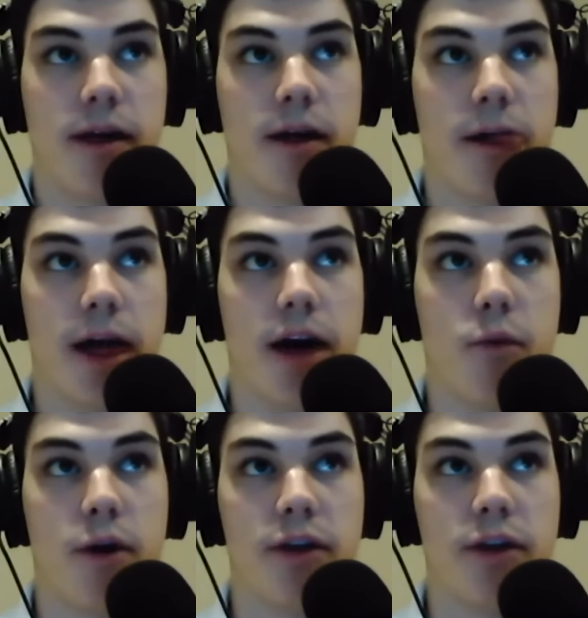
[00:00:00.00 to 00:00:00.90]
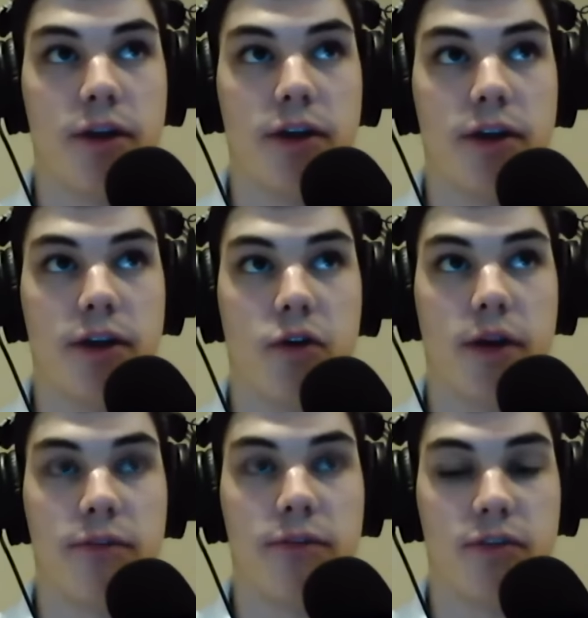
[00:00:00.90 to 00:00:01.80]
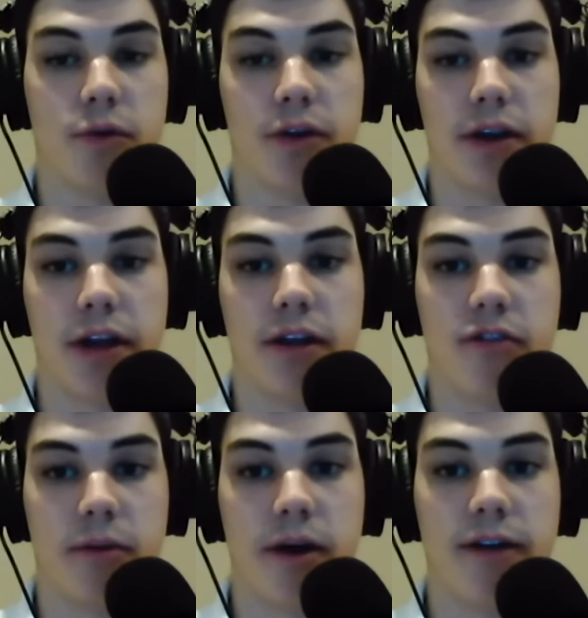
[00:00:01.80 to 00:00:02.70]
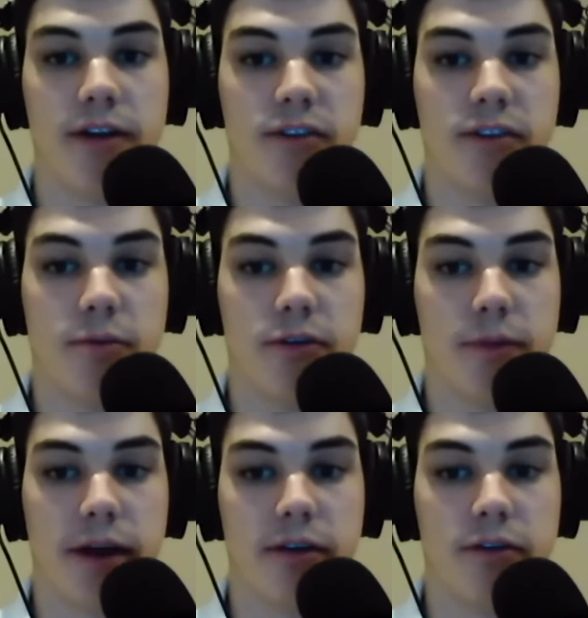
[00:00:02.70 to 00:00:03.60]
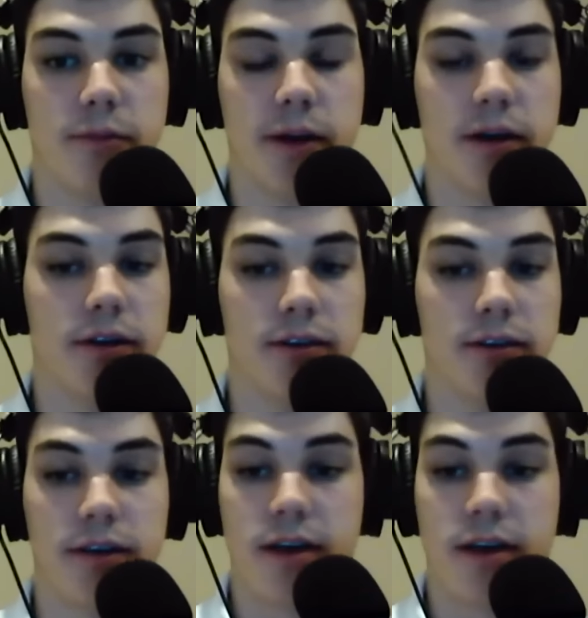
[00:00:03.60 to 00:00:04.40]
one in which, you know, Clemson really needed from an offensive perspective, because